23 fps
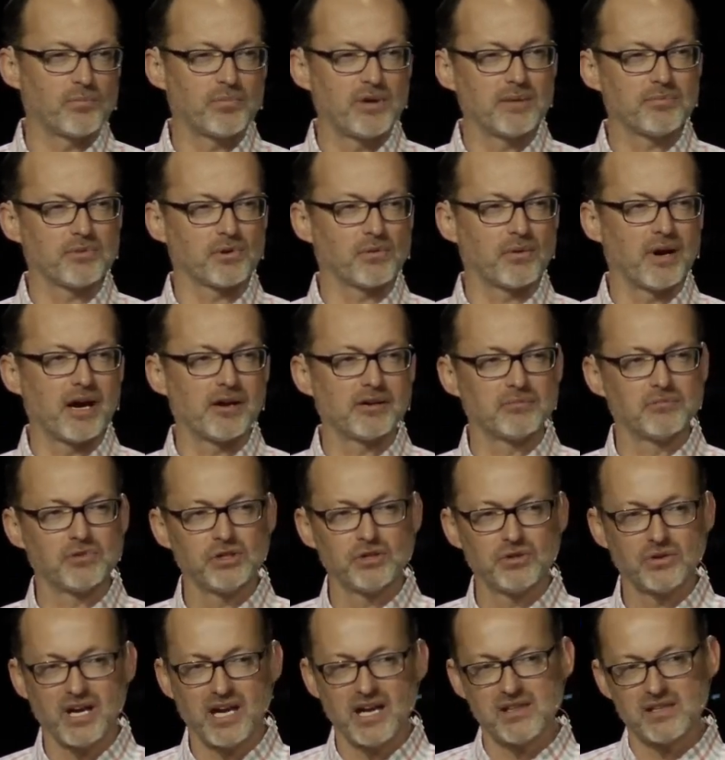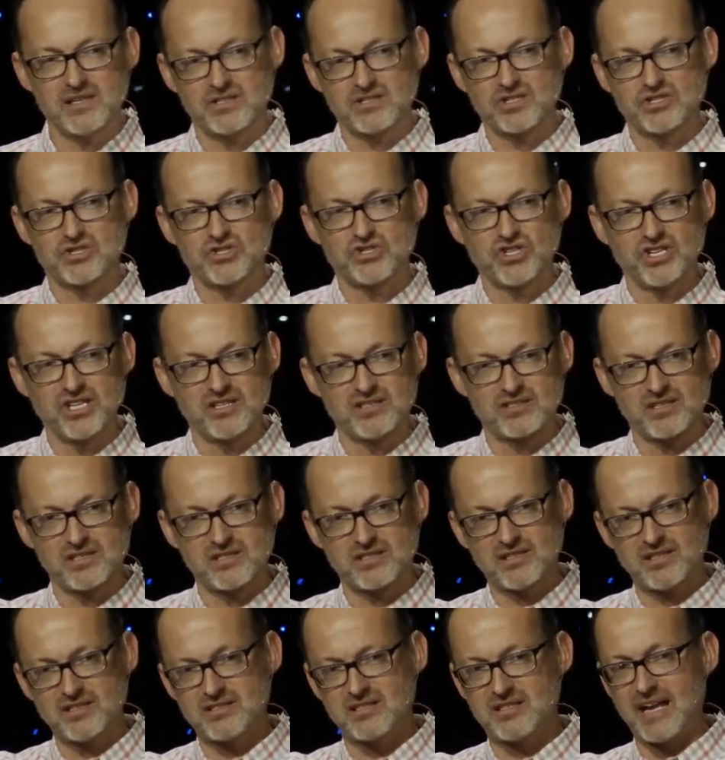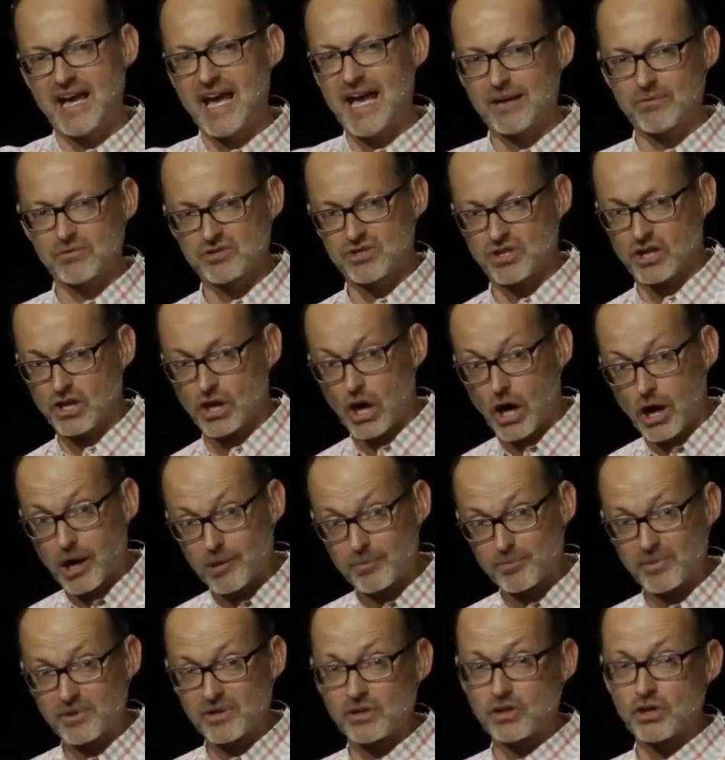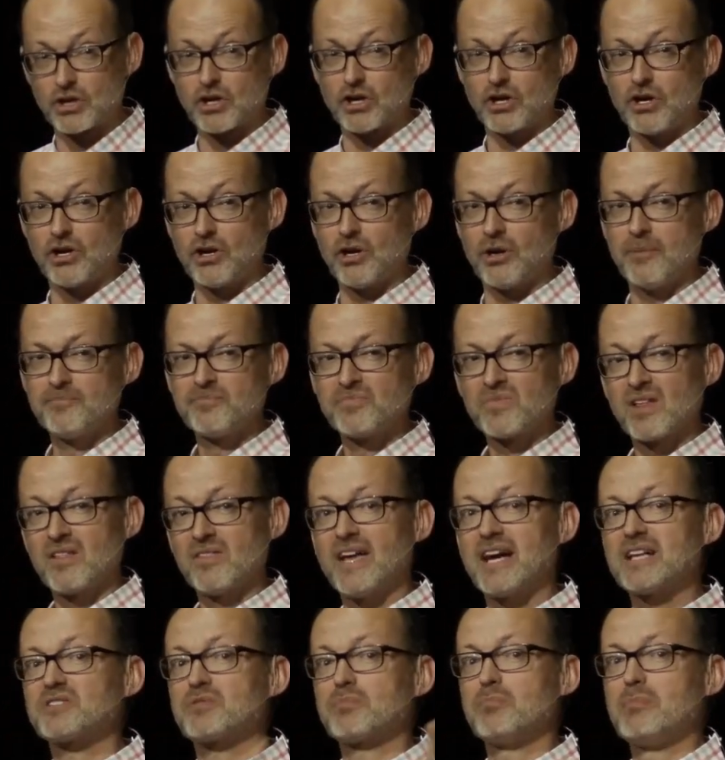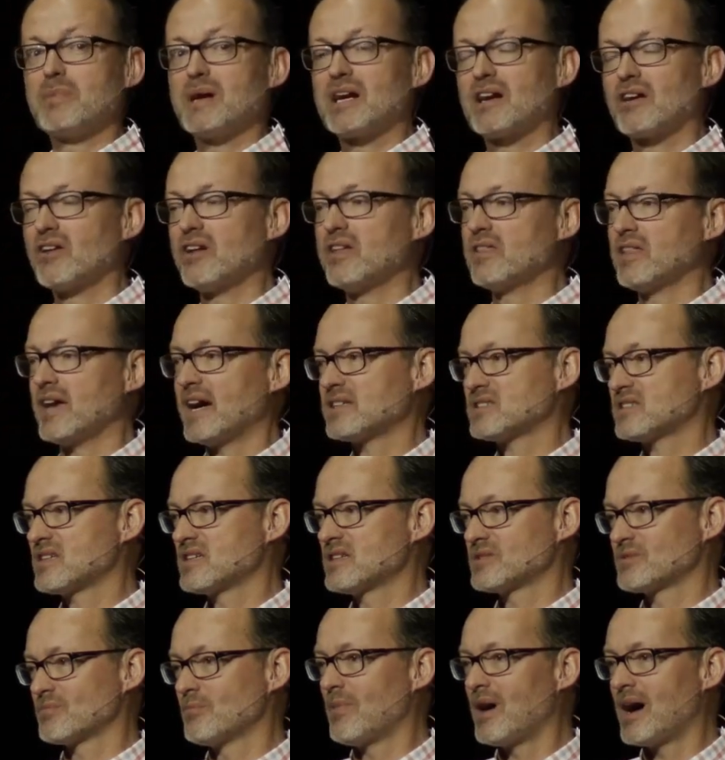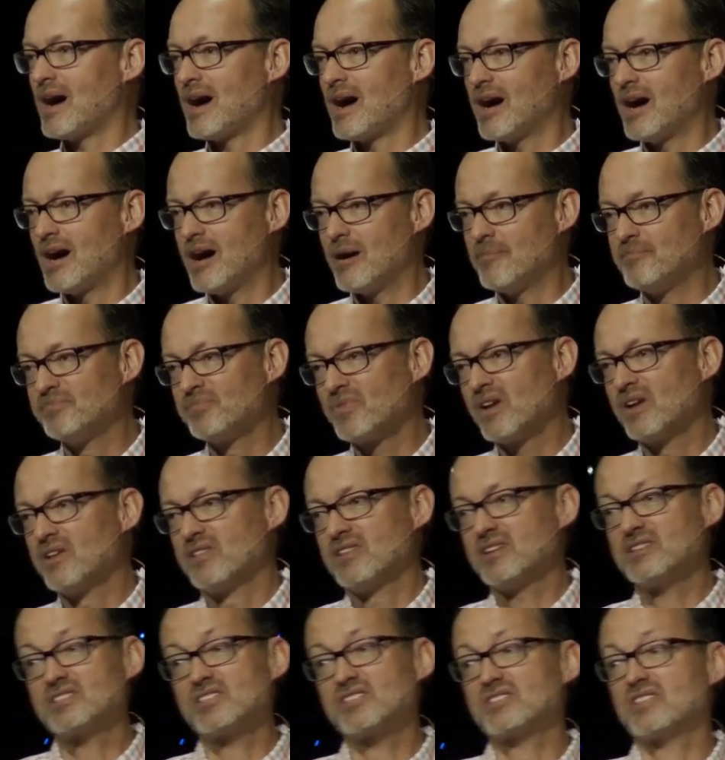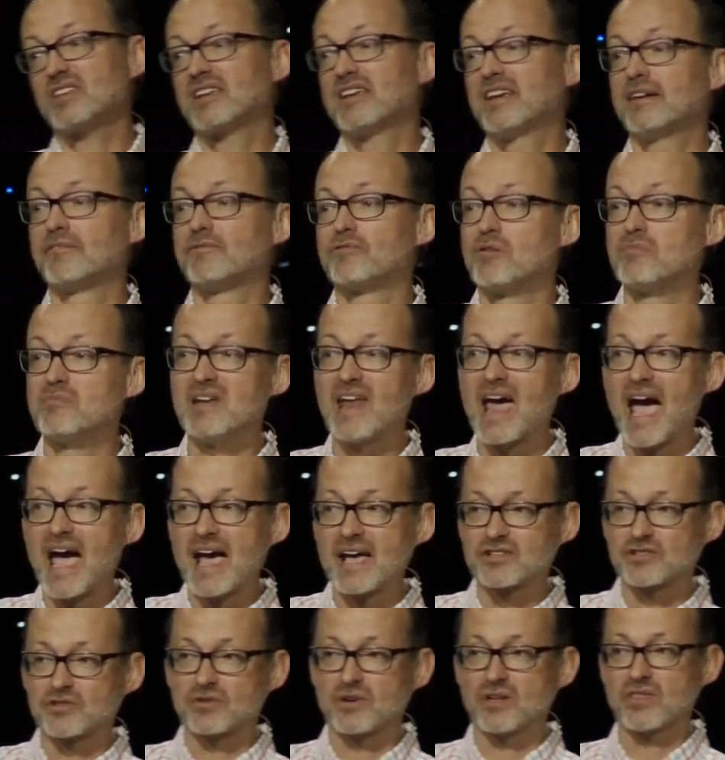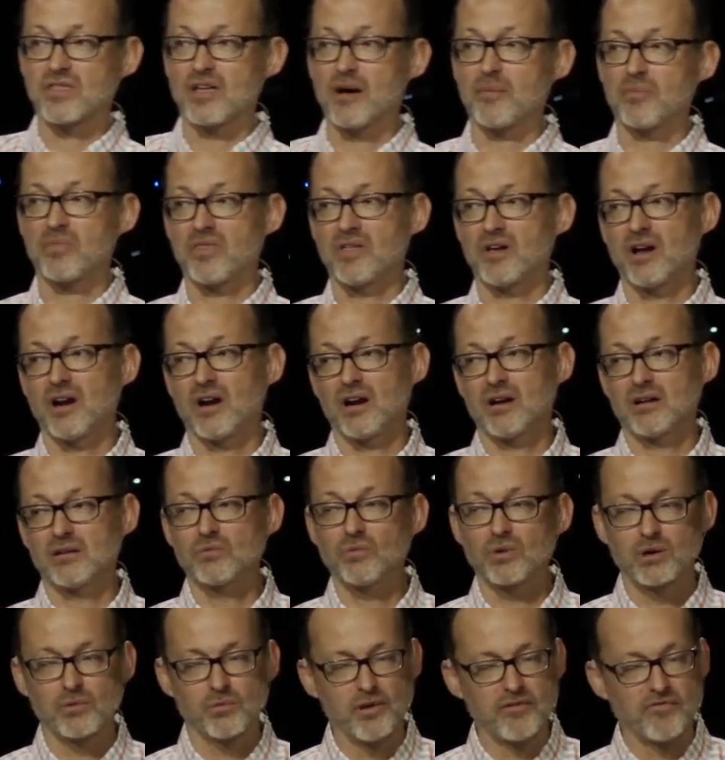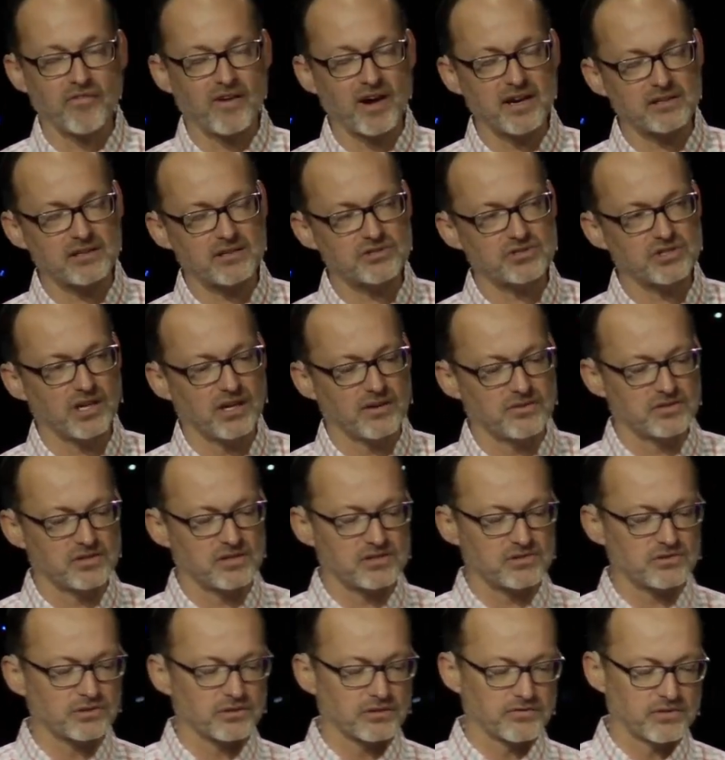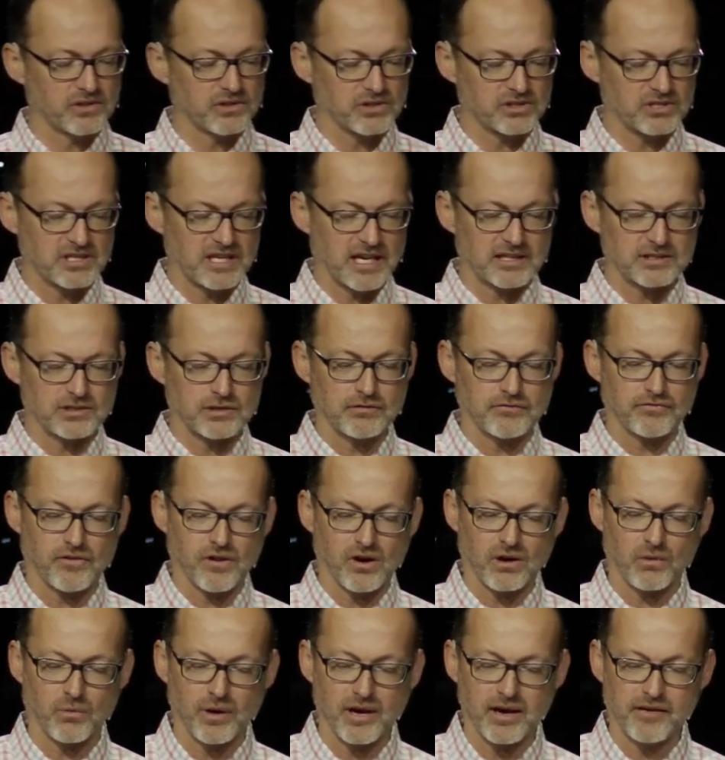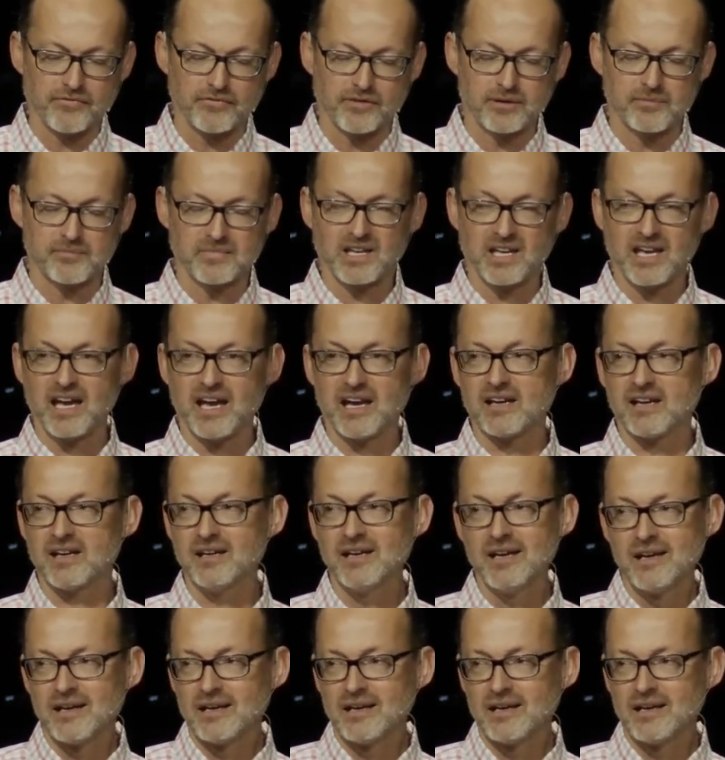where people around him knew, hey, this is Jesus. His dad was a carpenter. That's Mary. That's his mom. This is the kid from Nazareth up there. And we find ourselves in this little village not too far away from Cana.